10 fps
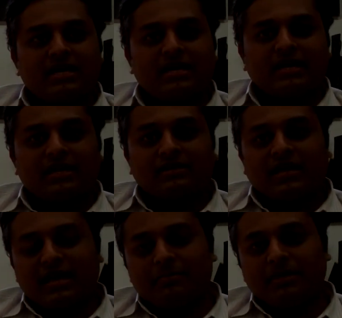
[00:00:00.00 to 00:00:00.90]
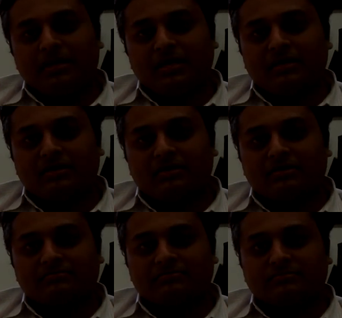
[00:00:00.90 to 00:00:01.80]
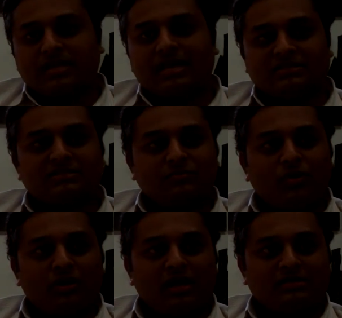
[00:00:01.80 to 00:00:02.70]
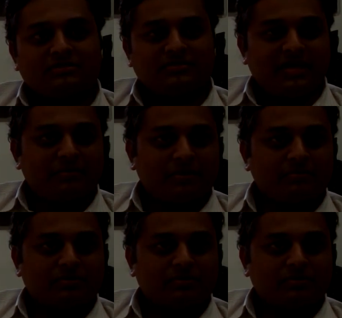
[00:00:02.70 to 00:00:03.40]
Like it can be as small as 3 mm,